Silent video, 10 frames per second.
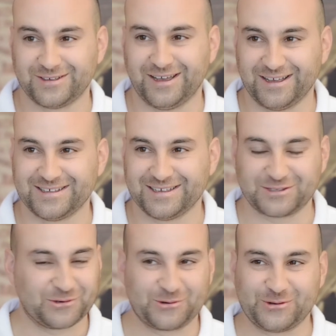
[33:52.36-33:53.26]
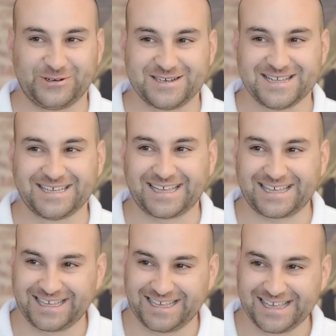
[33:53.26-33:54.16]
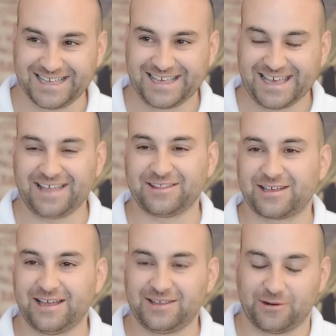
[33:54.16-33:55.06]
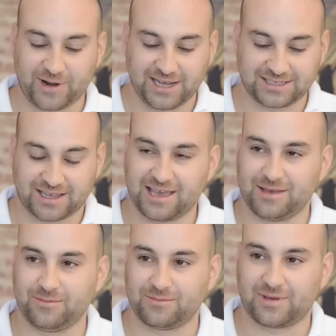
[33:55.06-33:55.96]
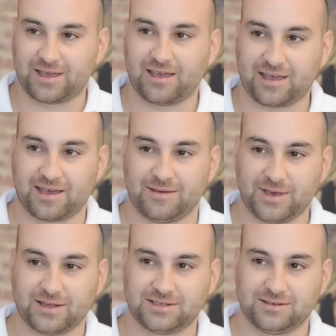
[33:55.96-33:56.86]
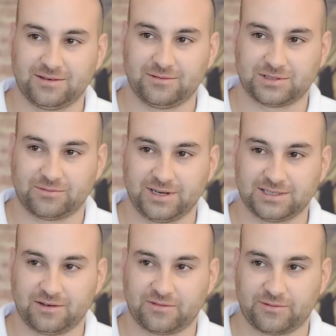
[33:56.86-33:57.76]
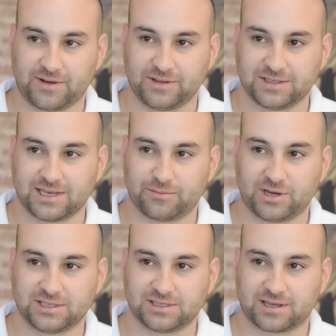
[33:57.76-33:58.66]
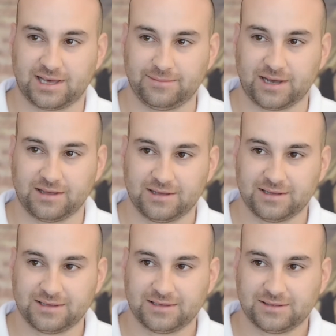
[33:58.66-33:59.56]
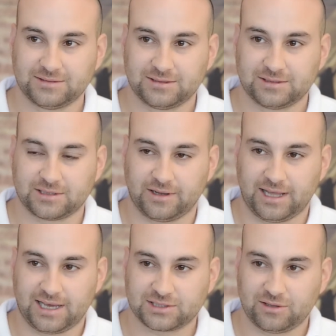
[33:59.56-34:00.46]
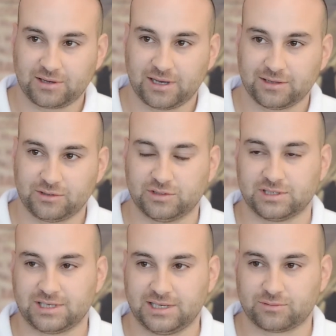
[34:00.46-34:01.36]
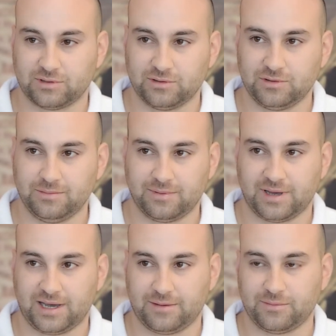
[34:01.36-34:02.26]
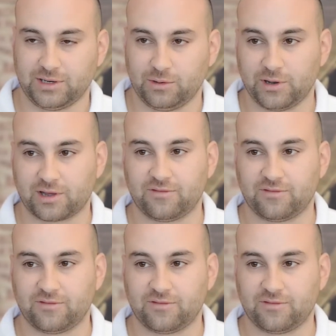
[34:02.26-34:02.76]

Yeah, it's all good. and the eraser came out to retail for roughly the same price as a clay bar. So it lasts longer, uses less lube, and you work it